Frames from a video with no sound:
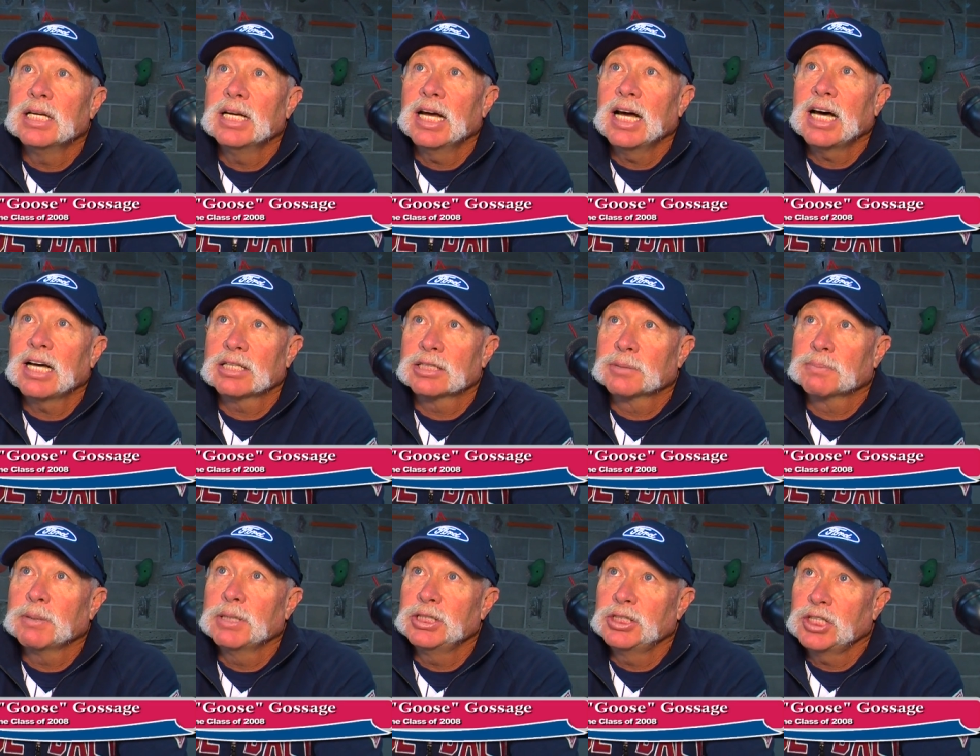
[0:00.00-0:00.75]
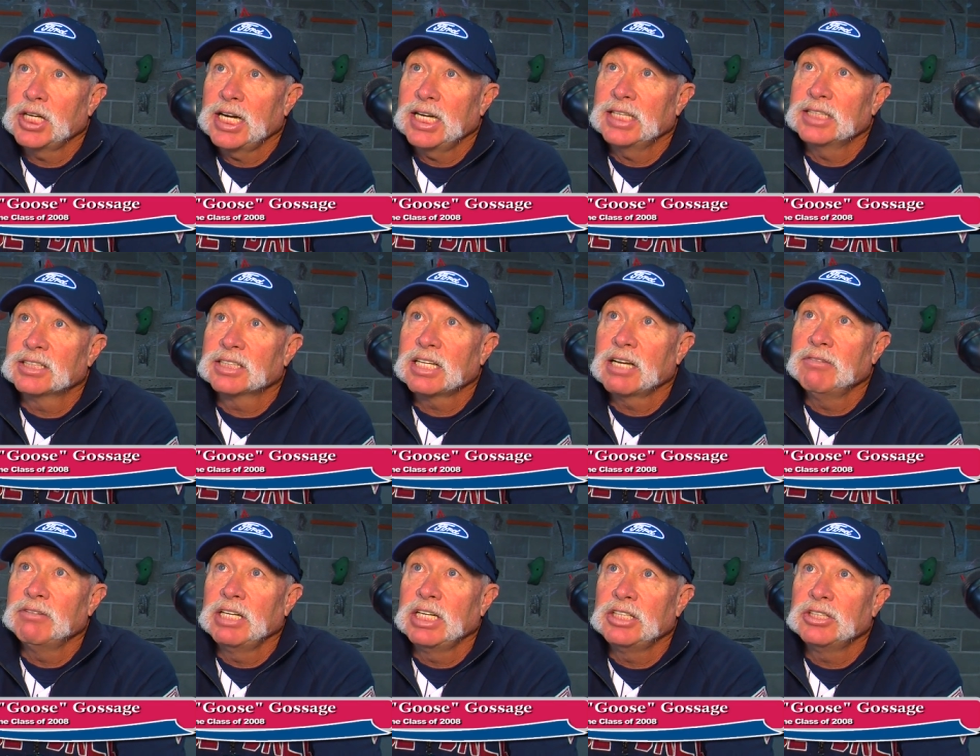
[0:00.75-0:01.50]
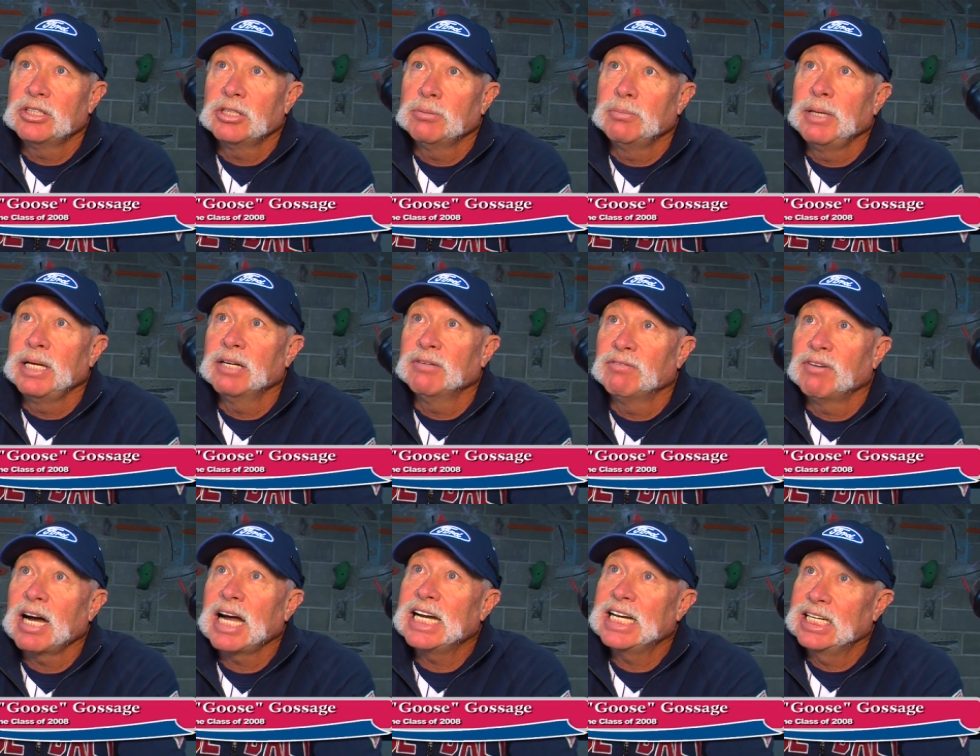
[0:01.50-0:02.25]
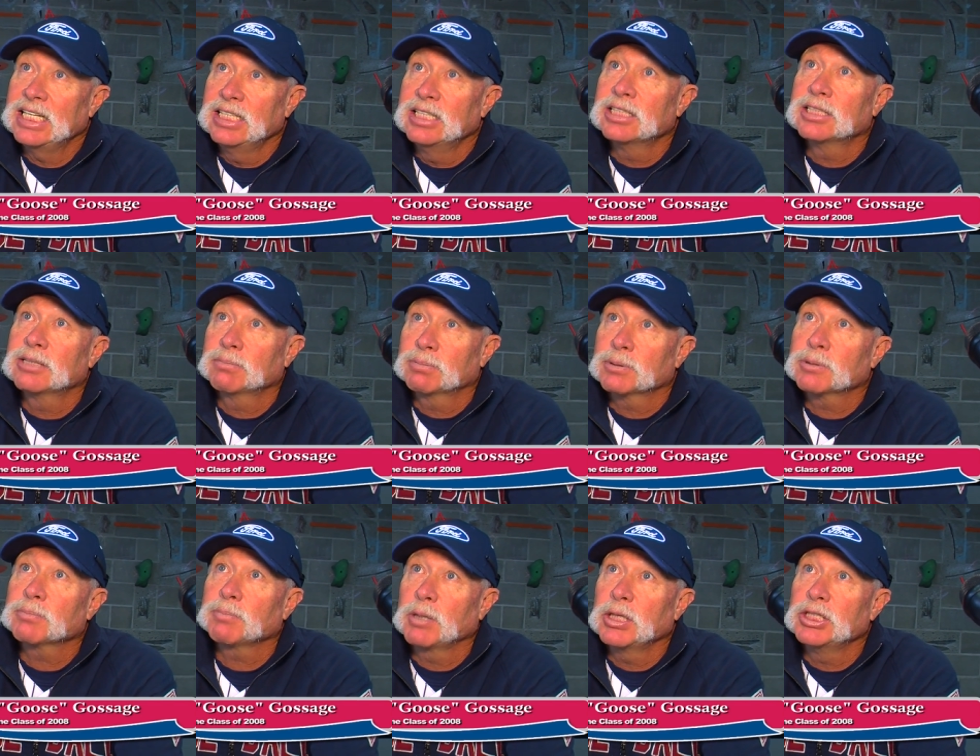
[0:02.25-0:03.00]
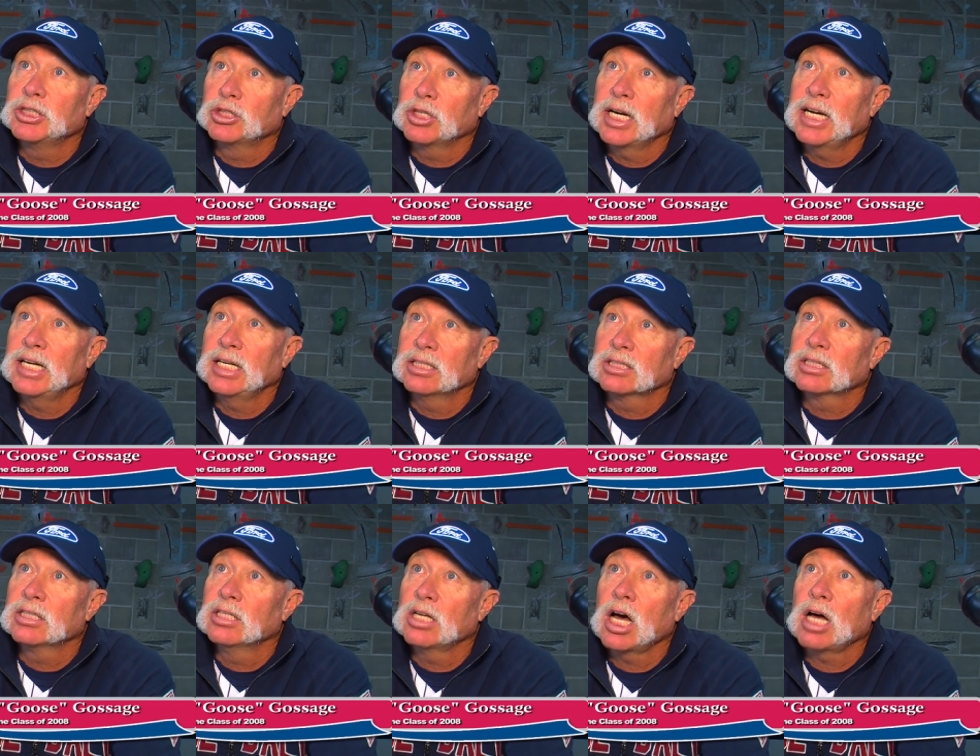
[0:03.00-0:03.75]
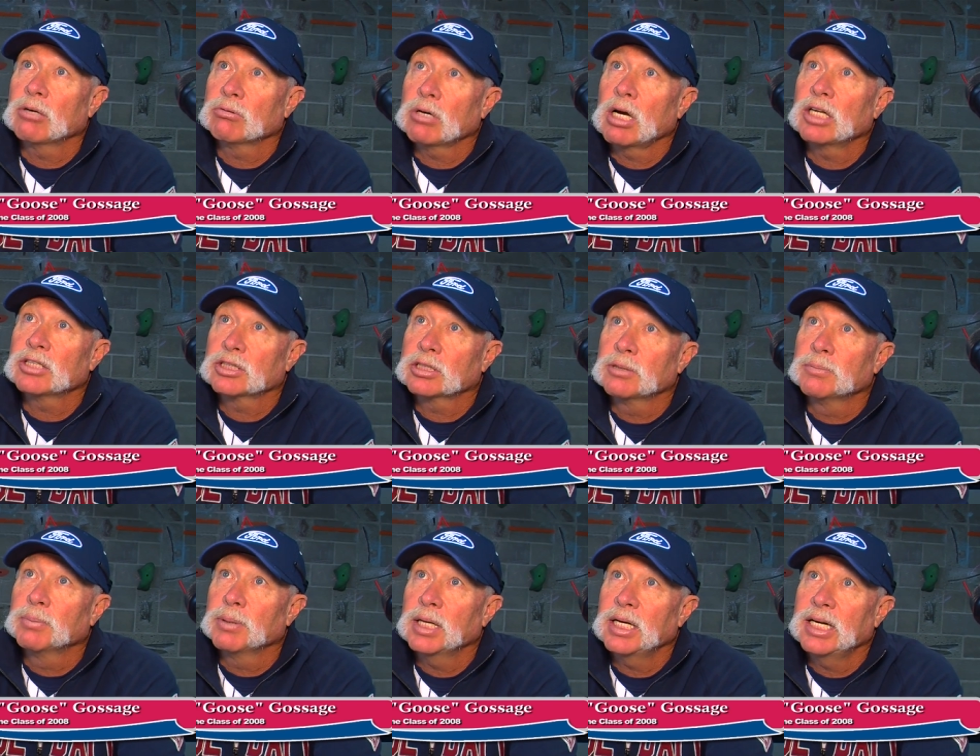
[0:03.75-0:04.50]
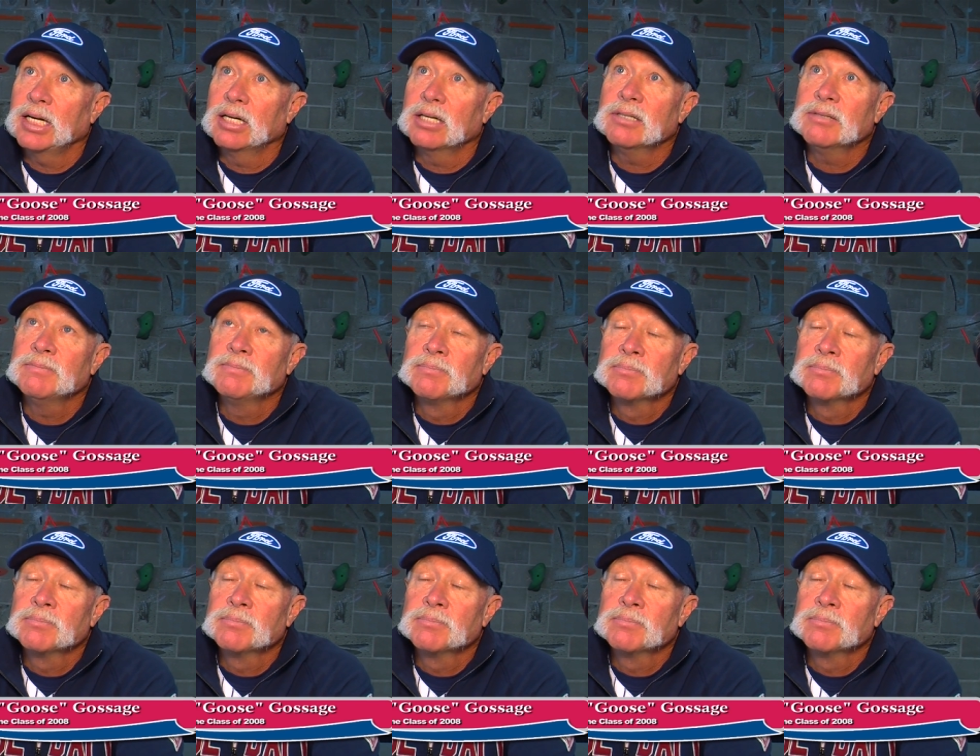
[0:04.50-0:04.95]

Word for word: out of spring training in 72, be invited to spring training as a non-roster player.